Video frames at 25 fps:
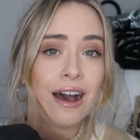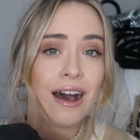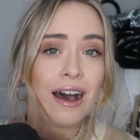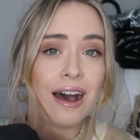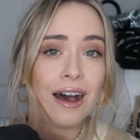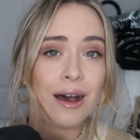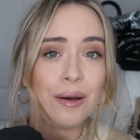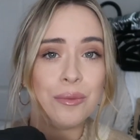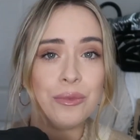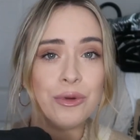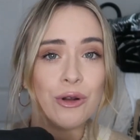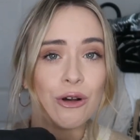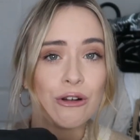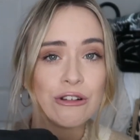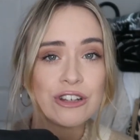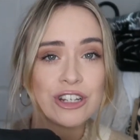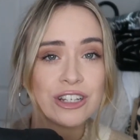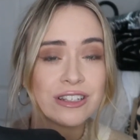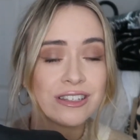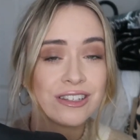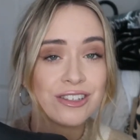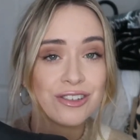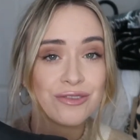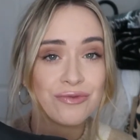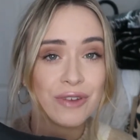not
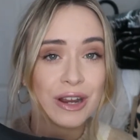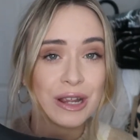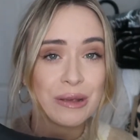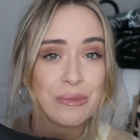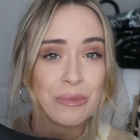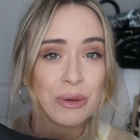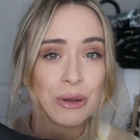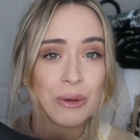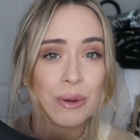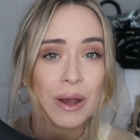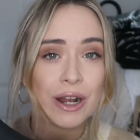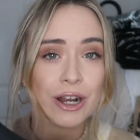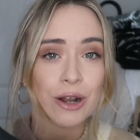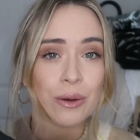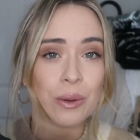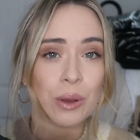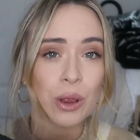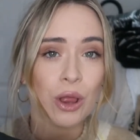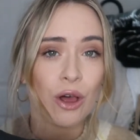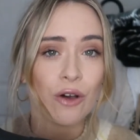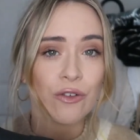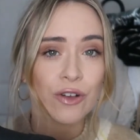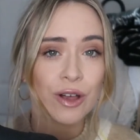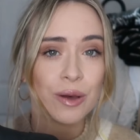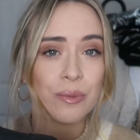just as a rain boot. I know a
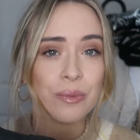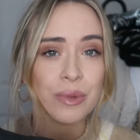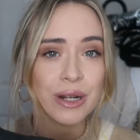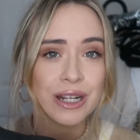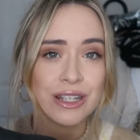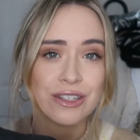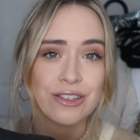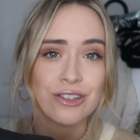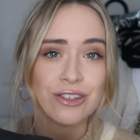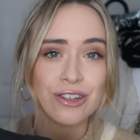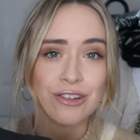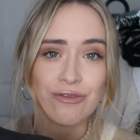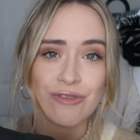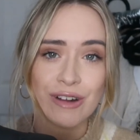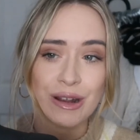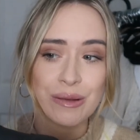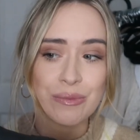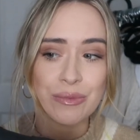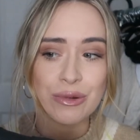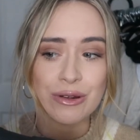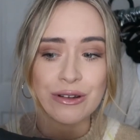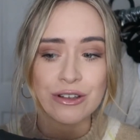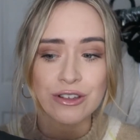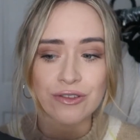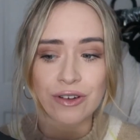lot of companies are doing rain
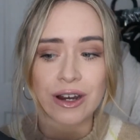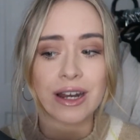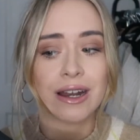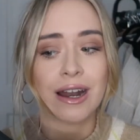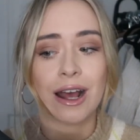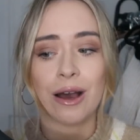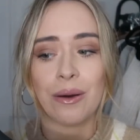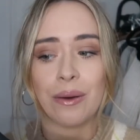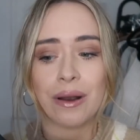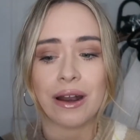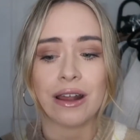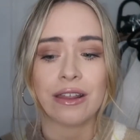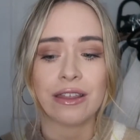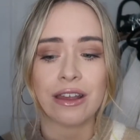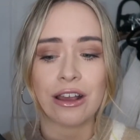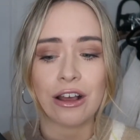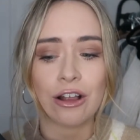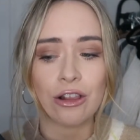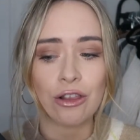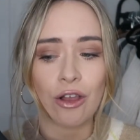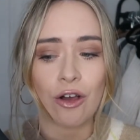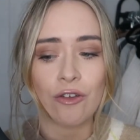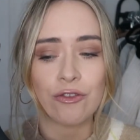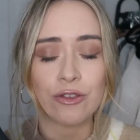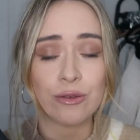boots right now, and I think
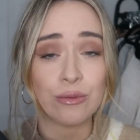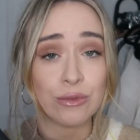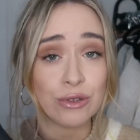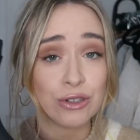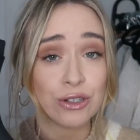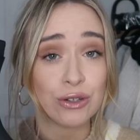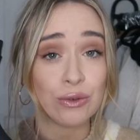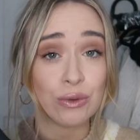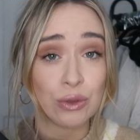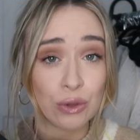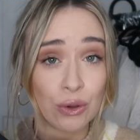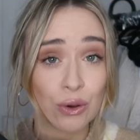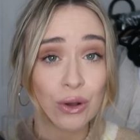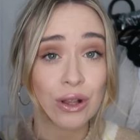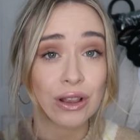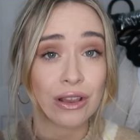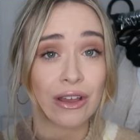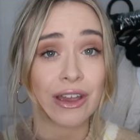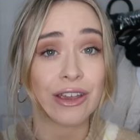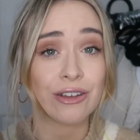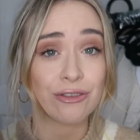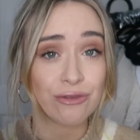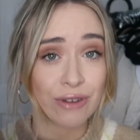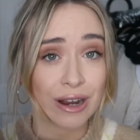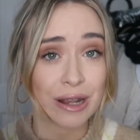a lot of them do look
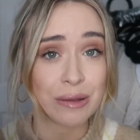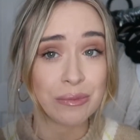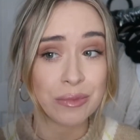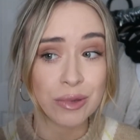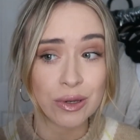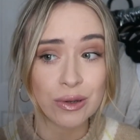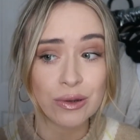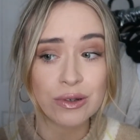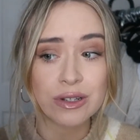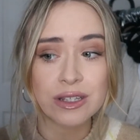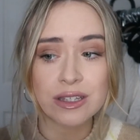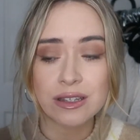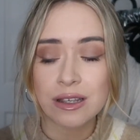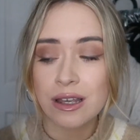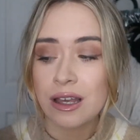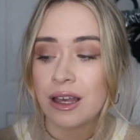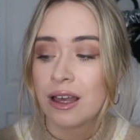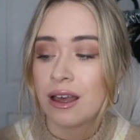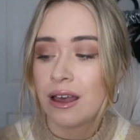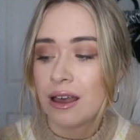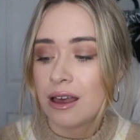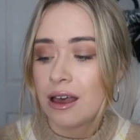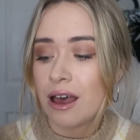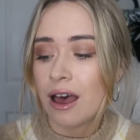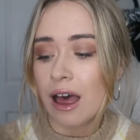like rain boots.
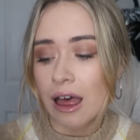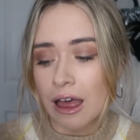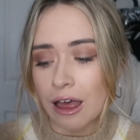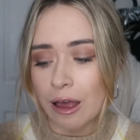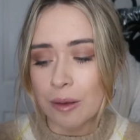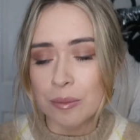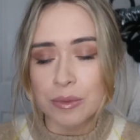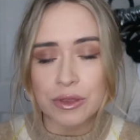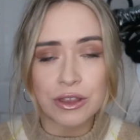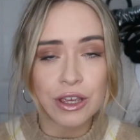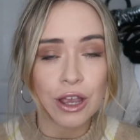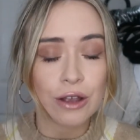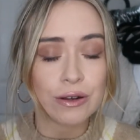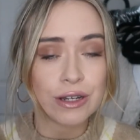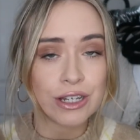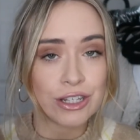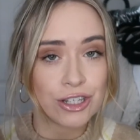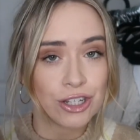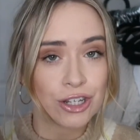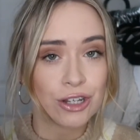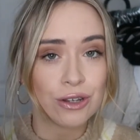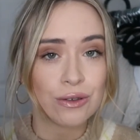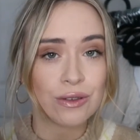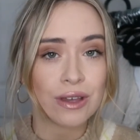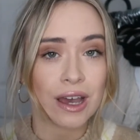The only
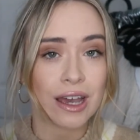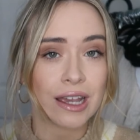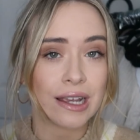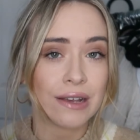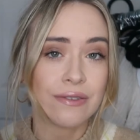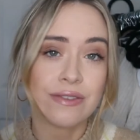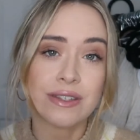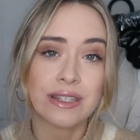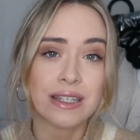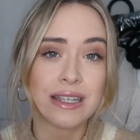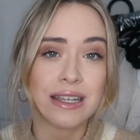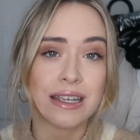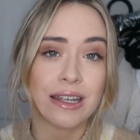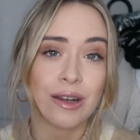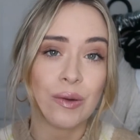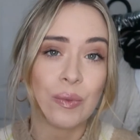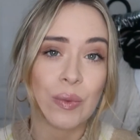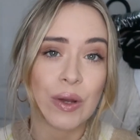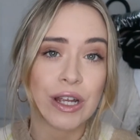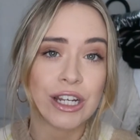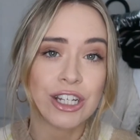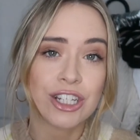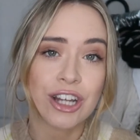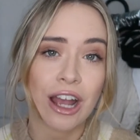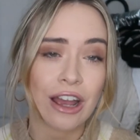two that I have seen
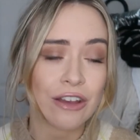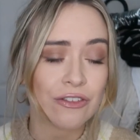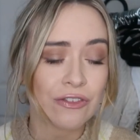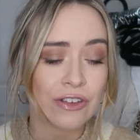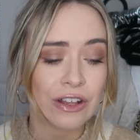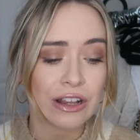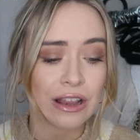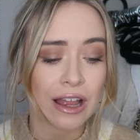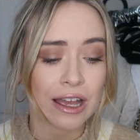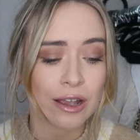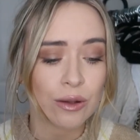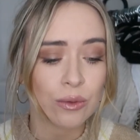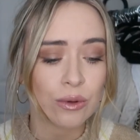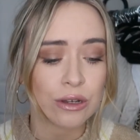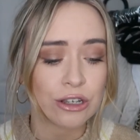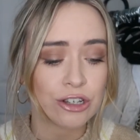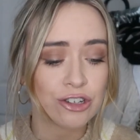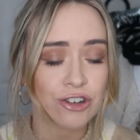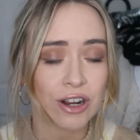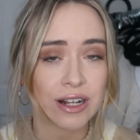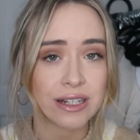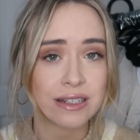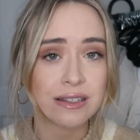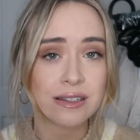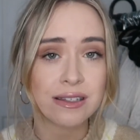which I feel like would
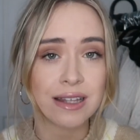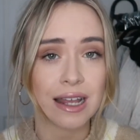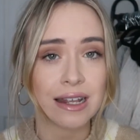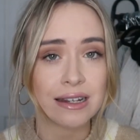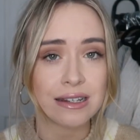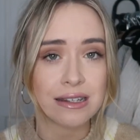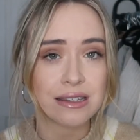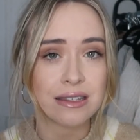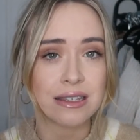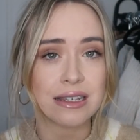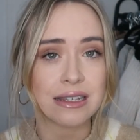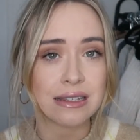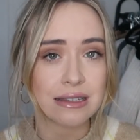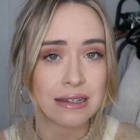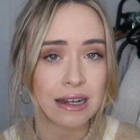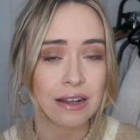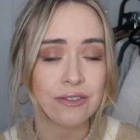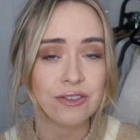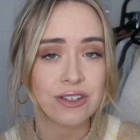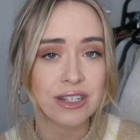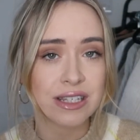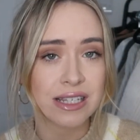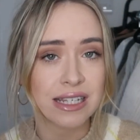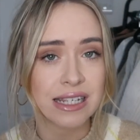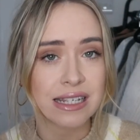transcend season
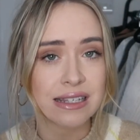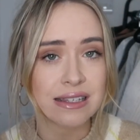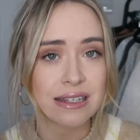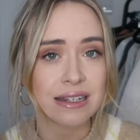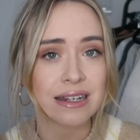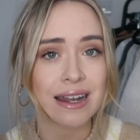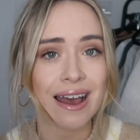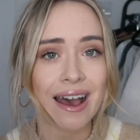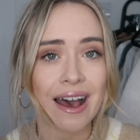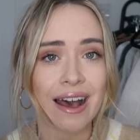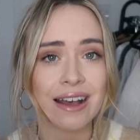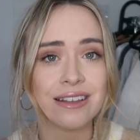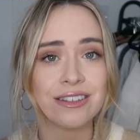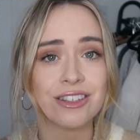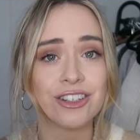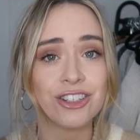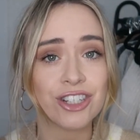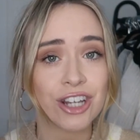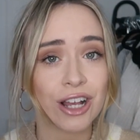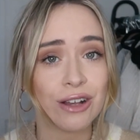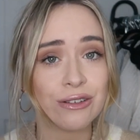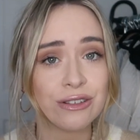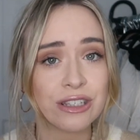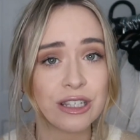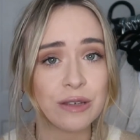after season as a
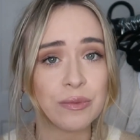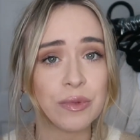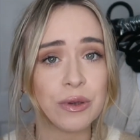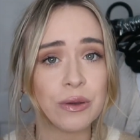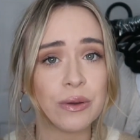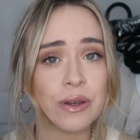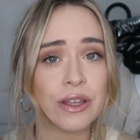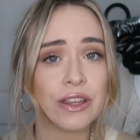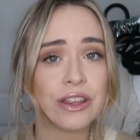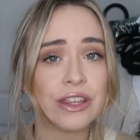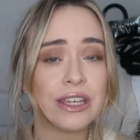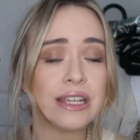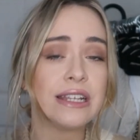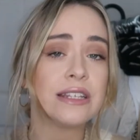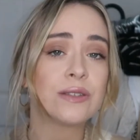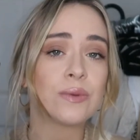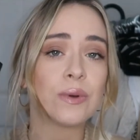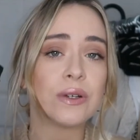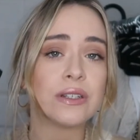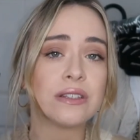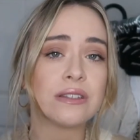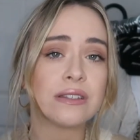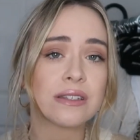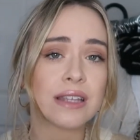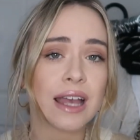Chelsea boot are these
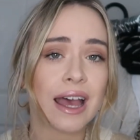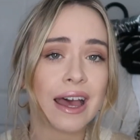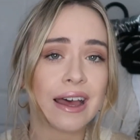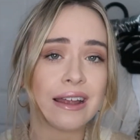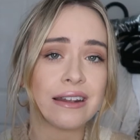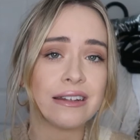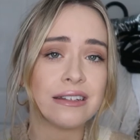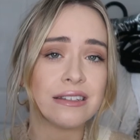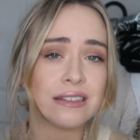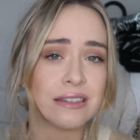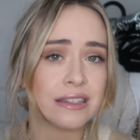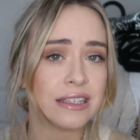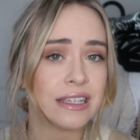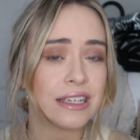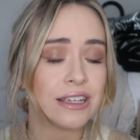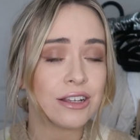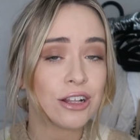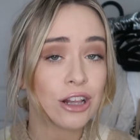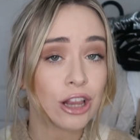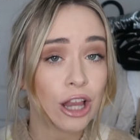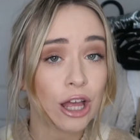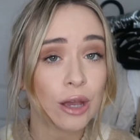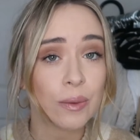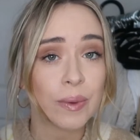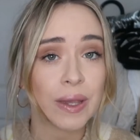ones and the
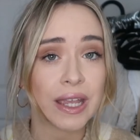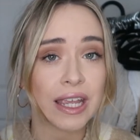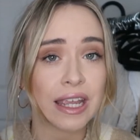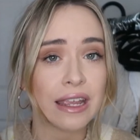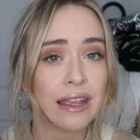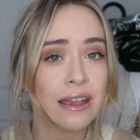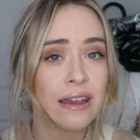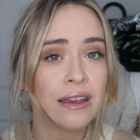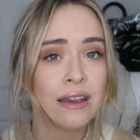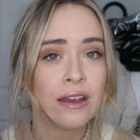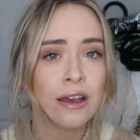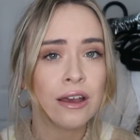Chloe